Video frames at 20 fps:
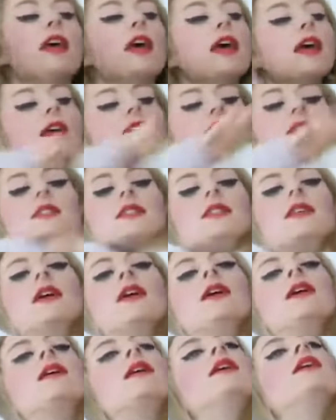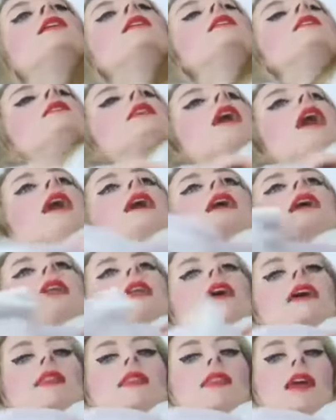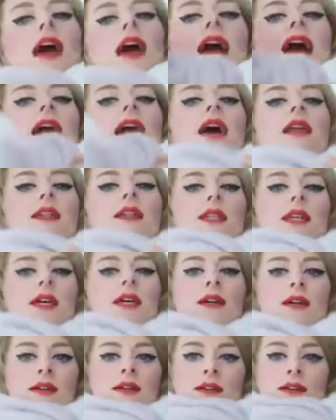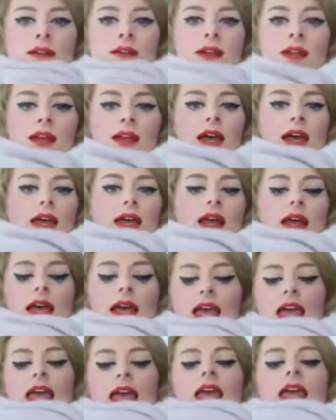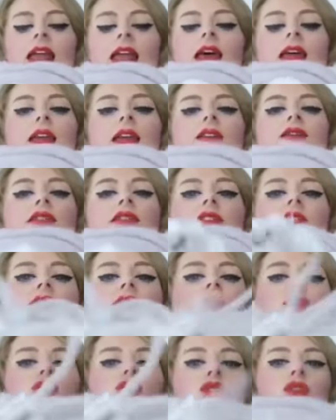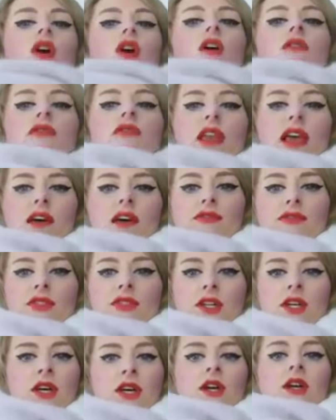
this, tie it like that, and I hate it if there's no scarf left